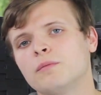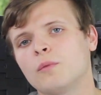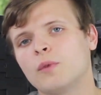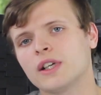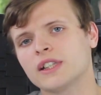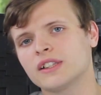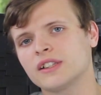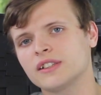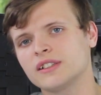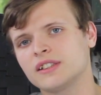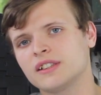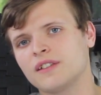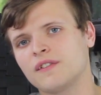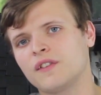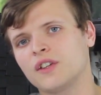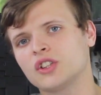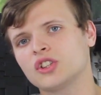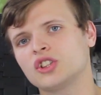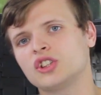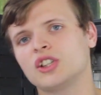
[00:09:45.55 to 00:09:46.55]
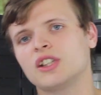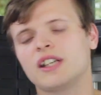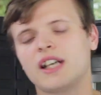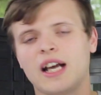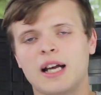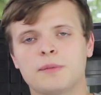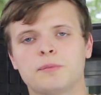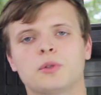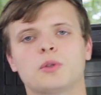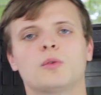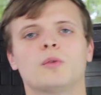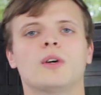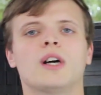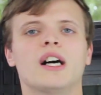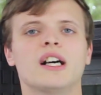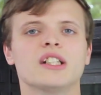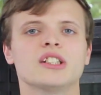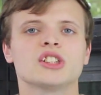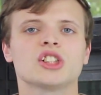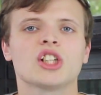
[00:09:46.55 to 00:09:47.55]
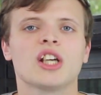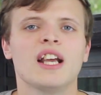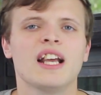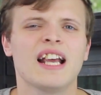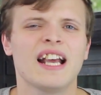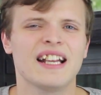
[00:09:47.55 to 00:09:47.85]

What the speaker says: whether it's the first gen Apple Watch,